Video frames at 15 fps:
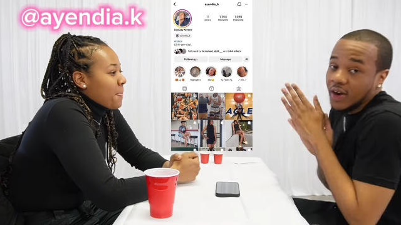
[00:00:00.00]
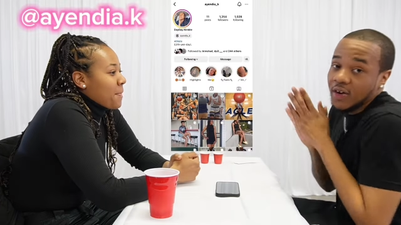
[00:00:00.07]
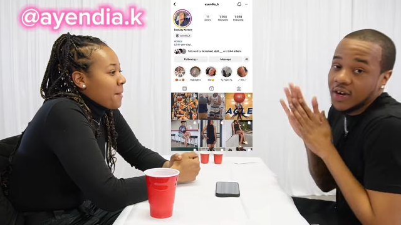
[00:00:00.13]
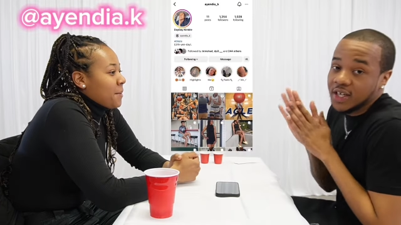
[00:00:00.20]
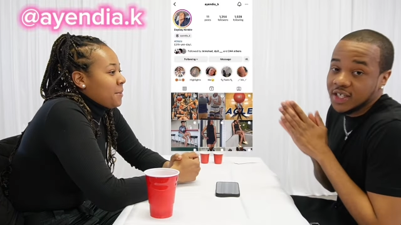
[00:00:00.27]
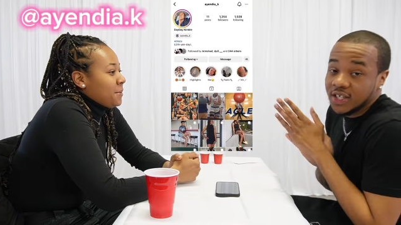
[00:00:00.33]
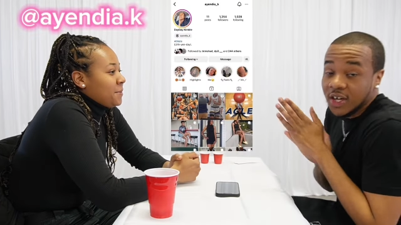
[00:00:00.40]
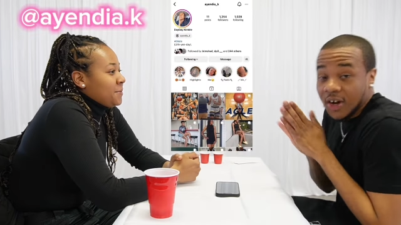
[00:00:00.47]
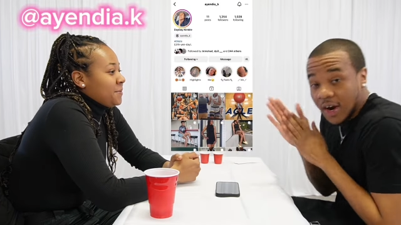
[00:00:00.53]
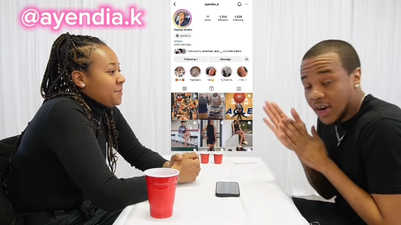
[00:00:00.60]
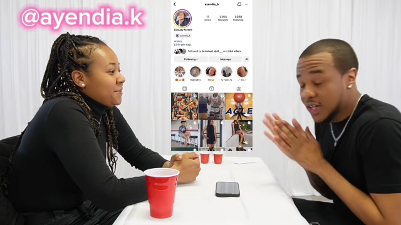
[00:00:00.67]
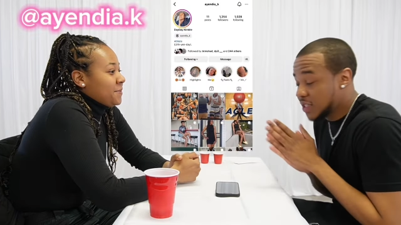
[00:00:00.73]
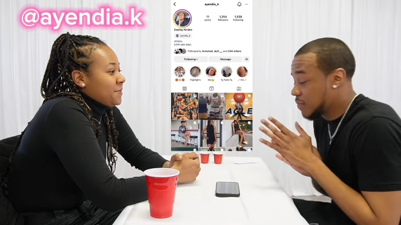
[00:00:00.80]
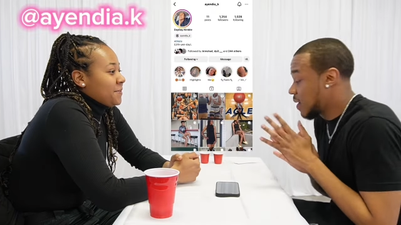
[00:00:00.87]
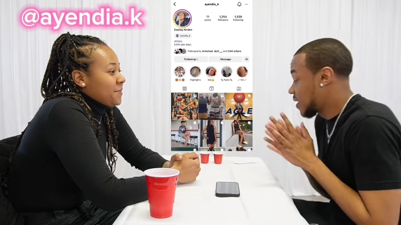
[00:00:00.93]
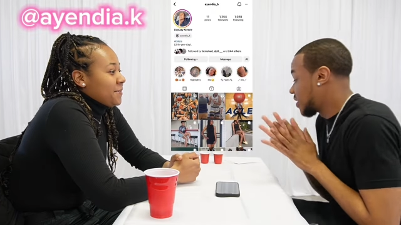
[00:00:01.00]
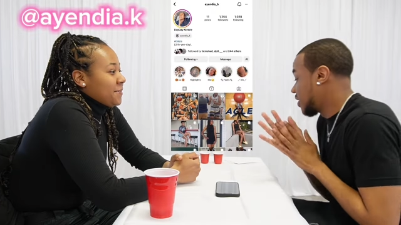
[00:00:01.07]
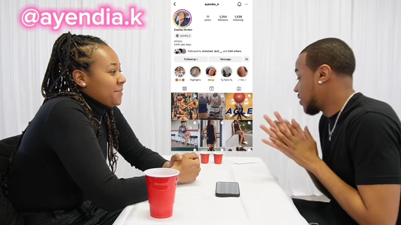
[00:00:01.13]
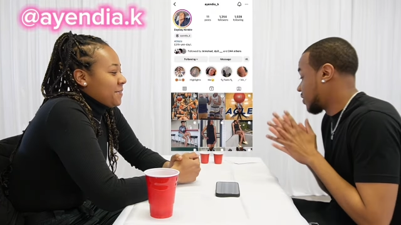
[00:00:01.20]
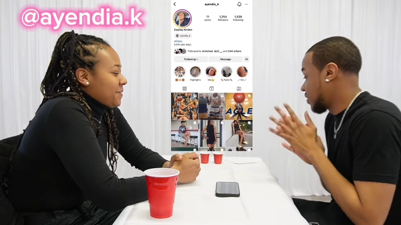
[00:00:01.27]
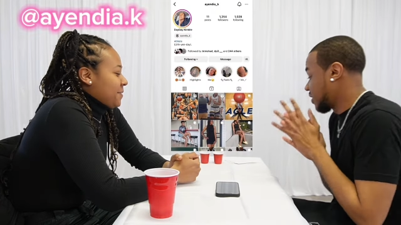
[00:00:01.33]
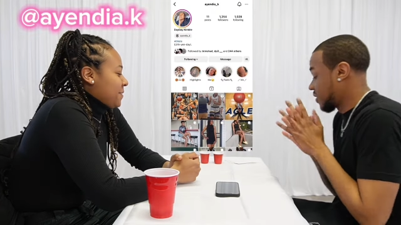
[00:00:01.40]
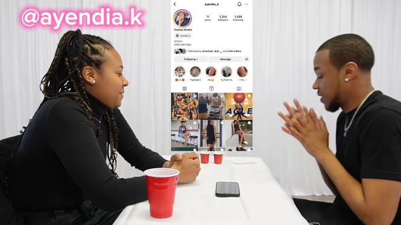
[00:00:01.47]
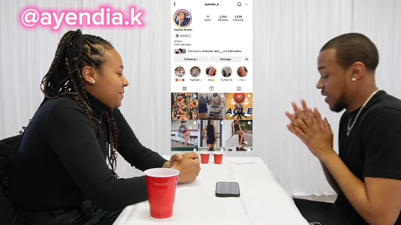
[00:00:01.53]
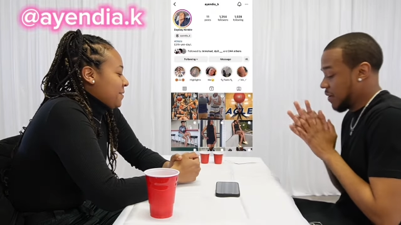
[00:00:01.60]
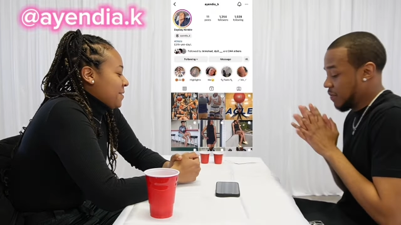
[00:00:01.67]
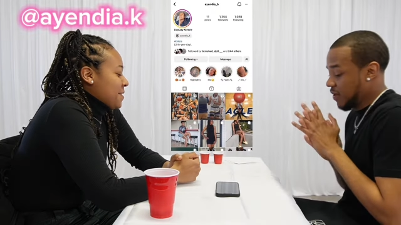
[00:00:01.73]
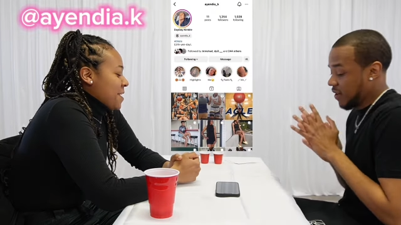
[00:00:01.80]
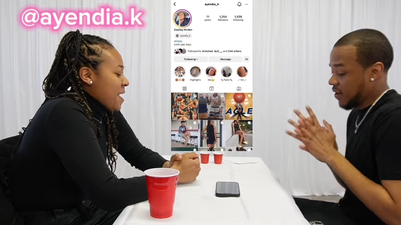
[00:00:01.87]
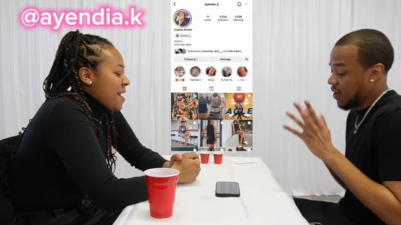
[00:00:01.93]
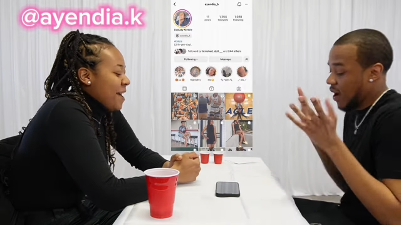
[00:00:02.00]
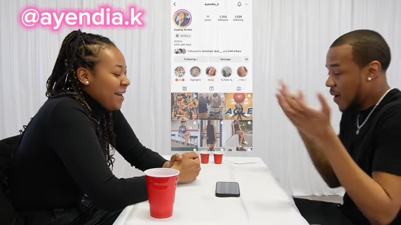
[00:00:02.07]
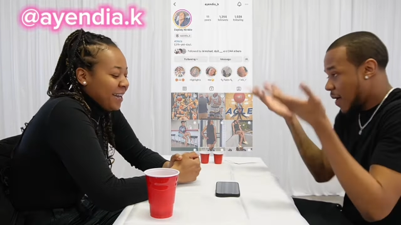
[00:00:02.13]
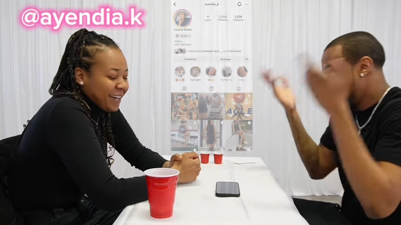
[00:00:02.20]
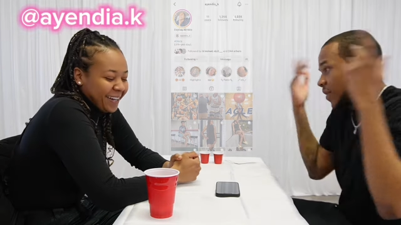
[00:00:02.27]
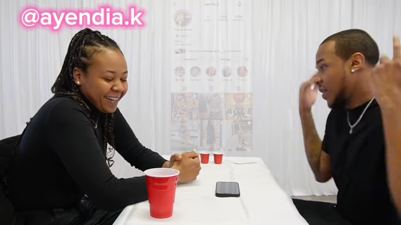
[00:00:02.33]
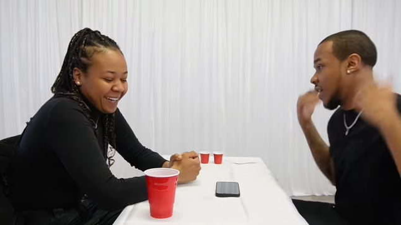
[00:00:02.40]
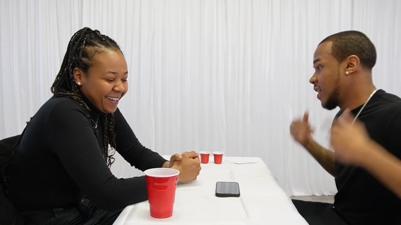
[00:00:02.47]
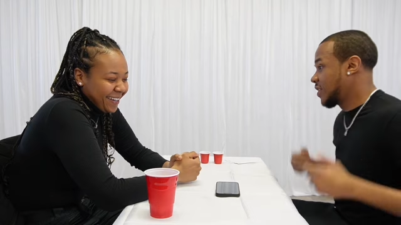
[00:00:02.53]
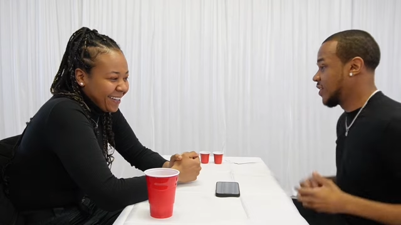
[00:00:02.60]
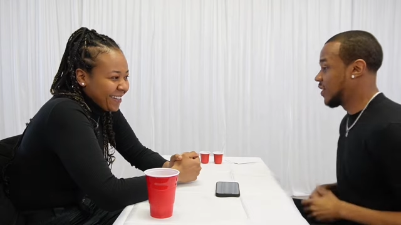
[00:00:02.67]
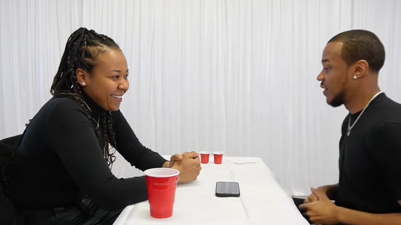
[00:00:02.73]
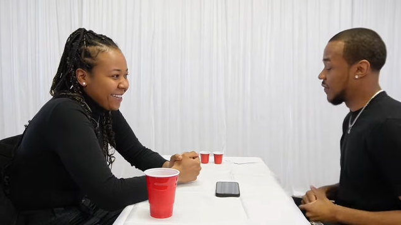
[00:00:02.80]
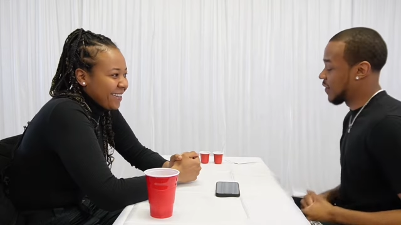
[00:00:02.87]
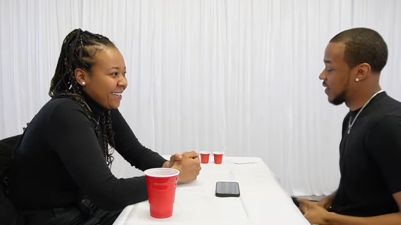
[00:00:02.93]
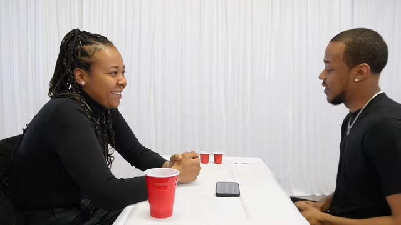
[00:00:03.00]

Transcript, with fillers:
Speaker 1: know who this is. Y'all know this is my sister, you know what I'm saying? But you know, I'm going to let you go first.